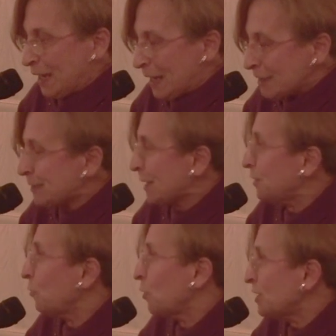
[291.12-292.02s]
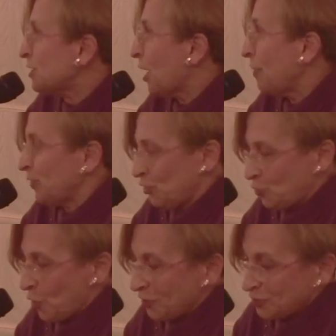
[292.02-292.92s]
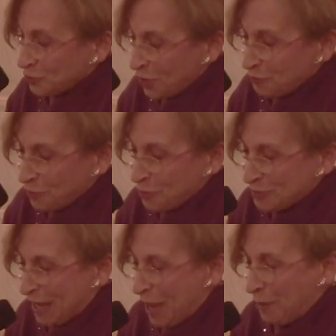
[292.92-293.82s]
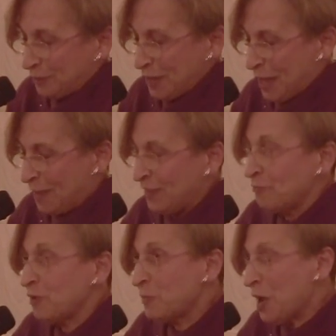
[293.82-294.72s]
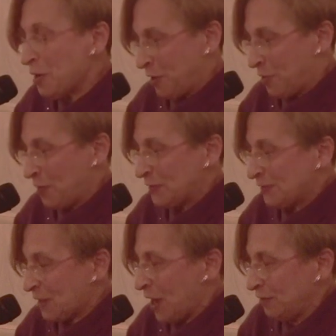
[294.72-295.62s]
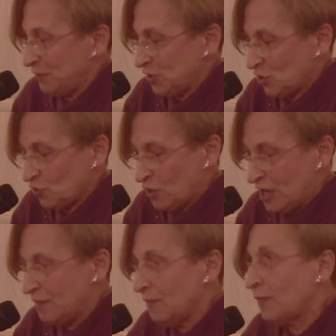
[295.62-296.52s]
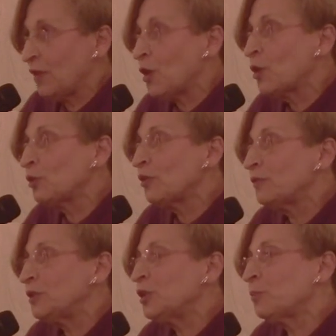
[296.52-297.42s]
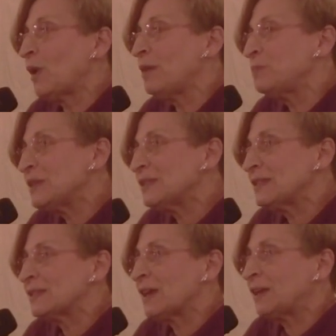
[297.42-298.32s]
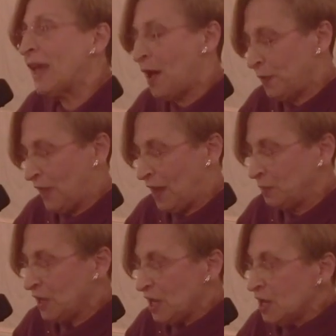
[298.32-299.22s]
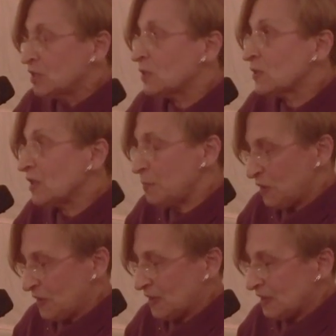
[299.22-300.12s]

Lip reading: Les said that one time the truck broke down and they repaired it on the side of the street. The owner of a nearby business allowed them to sleep in the